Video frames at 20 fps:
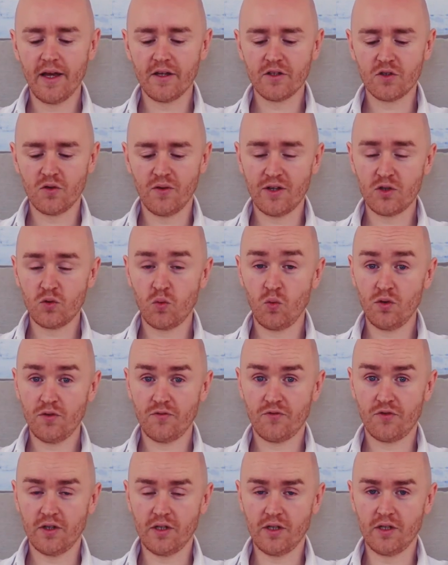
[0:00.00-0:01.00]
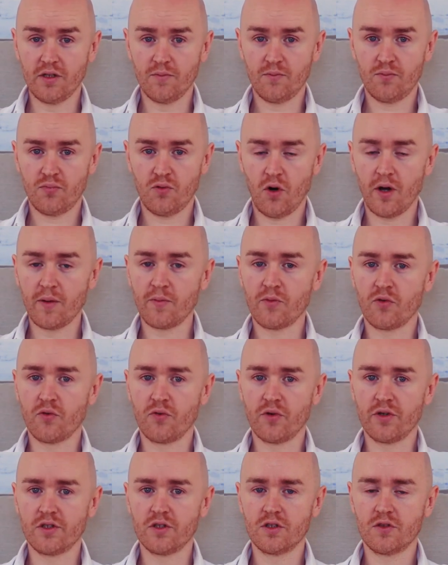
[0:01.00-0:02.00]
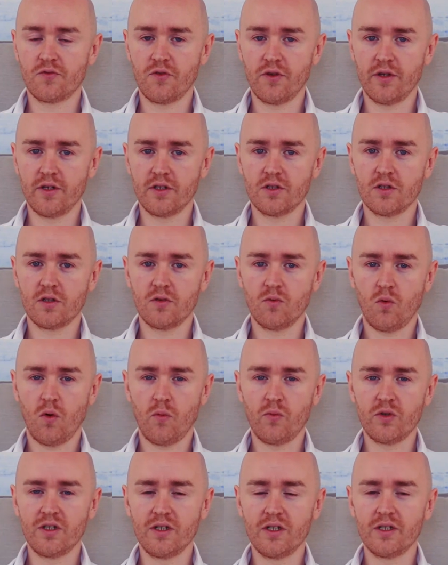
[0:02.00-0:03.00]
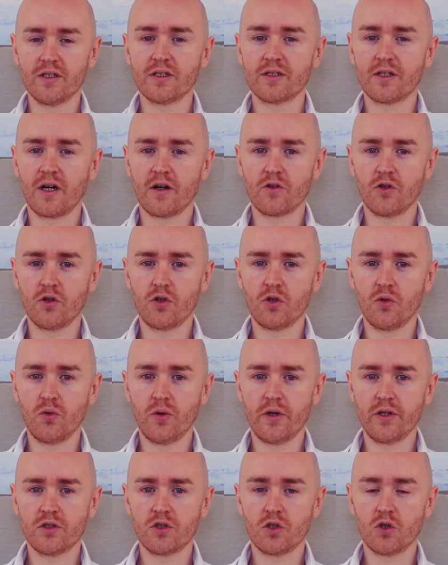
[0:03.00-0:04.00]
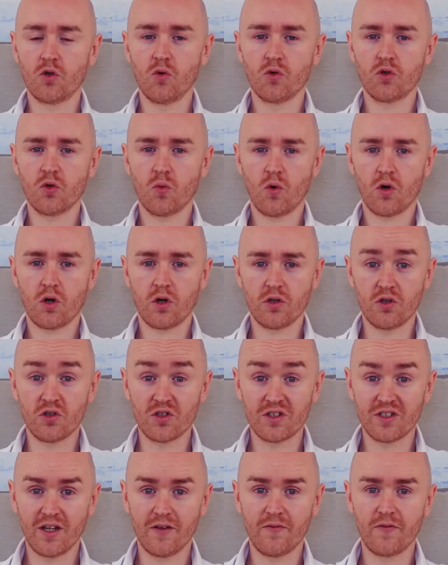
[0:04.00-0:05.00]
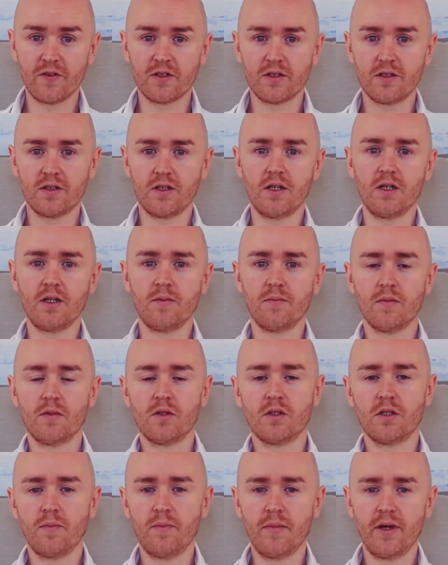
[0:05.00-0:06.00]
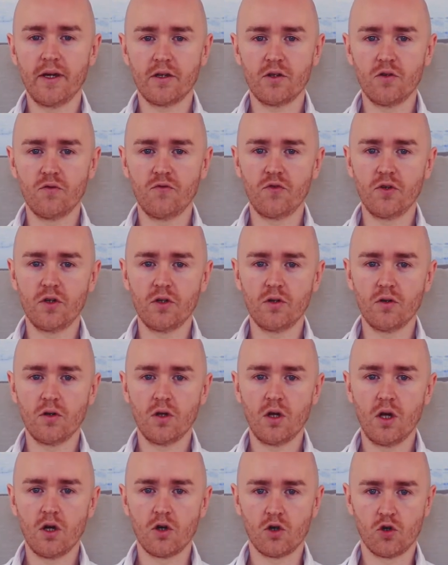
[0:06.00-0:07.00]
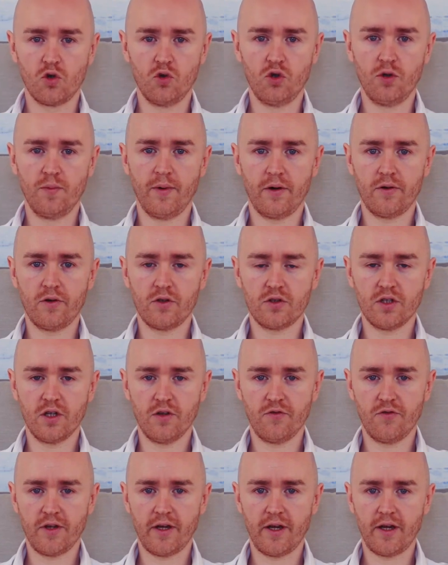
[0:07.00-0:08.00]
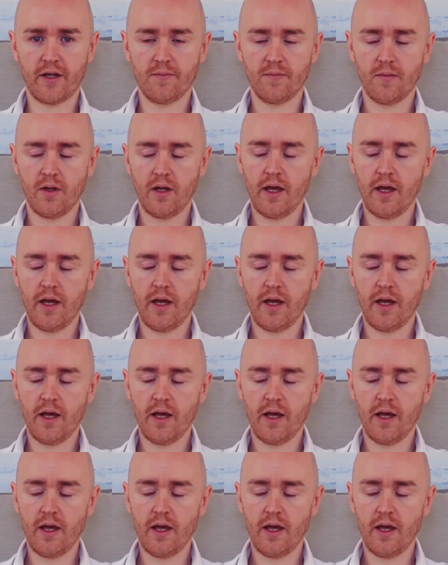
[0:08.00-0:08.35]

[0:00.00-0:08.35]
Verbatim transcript: So that's one of the primary reasons for this. What we need to start to do is to go to work on your self-esteem to make you feel good about yourself again.